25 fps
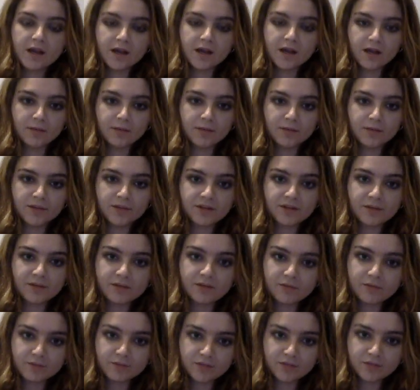but they're made with
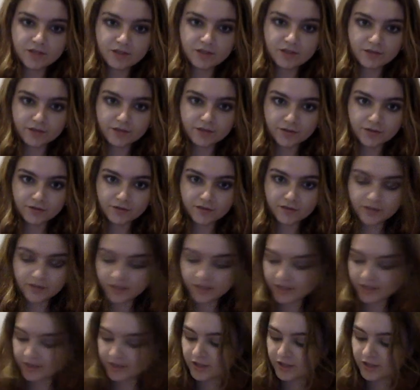materials that I
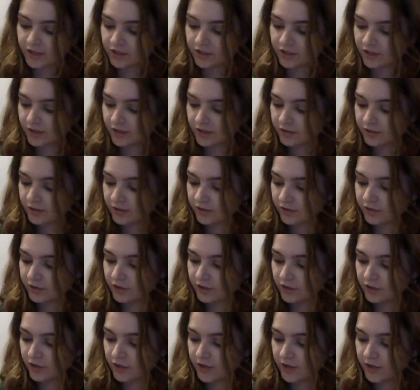think are of a lot
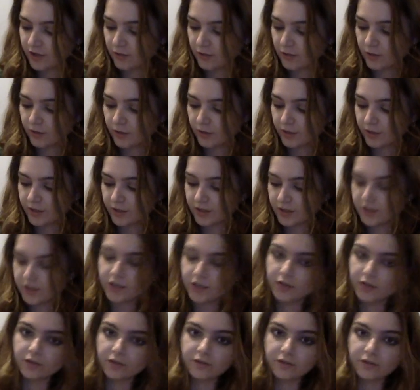higher quality than a
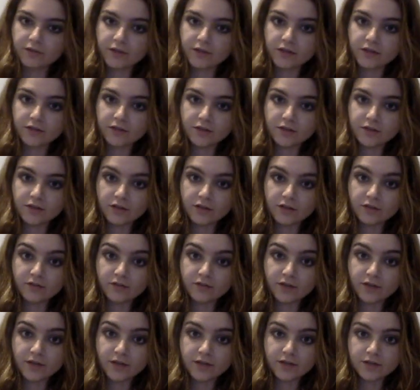lot of the kits that you're going to
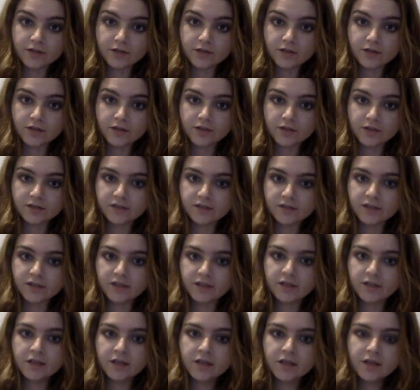find on the internet.
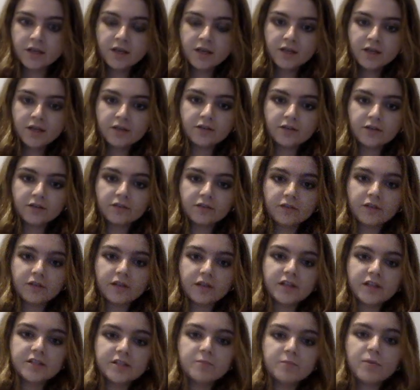This is a
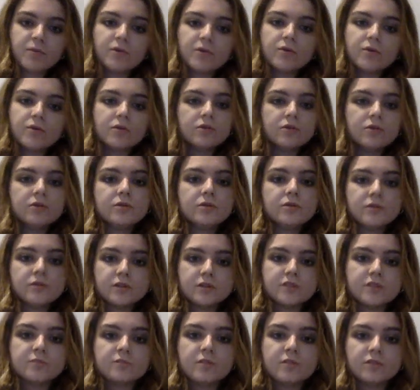Les Paul,
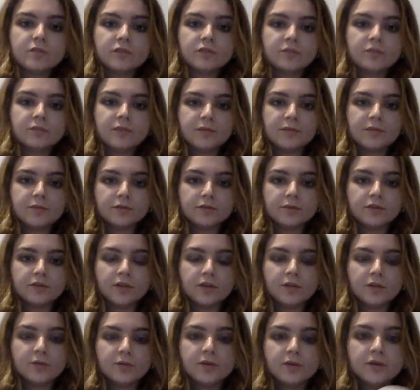Spalted maple top.
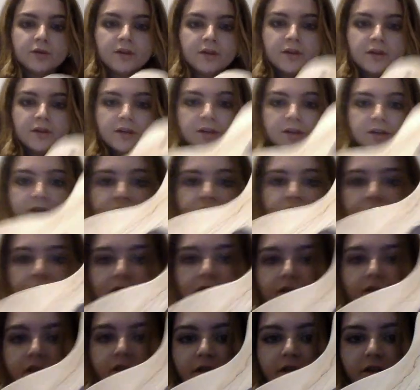So you can
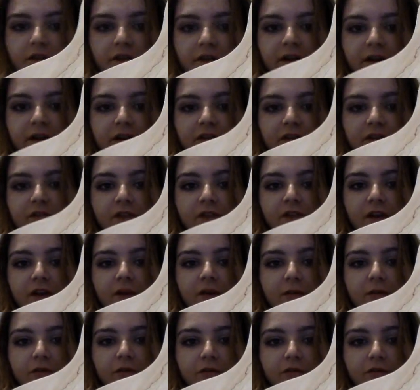see the grain is very
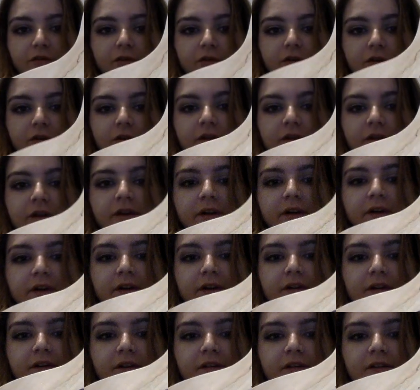beautiful.
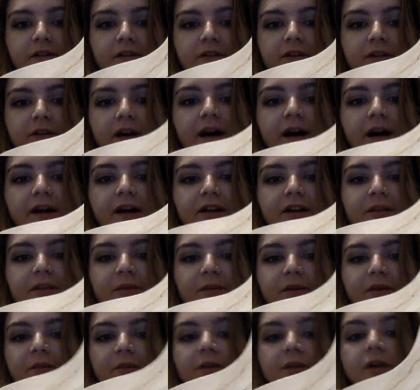There's a little heart at the
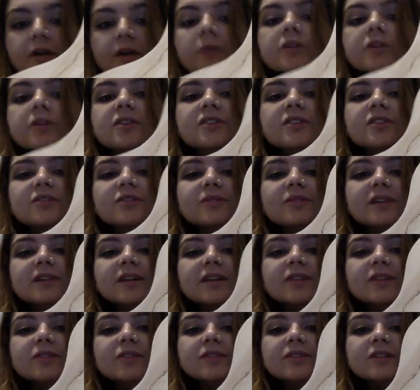bottom there, which is a really
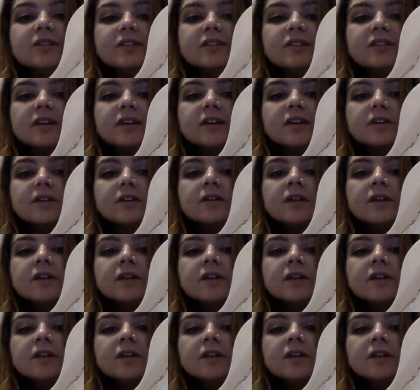cute detail.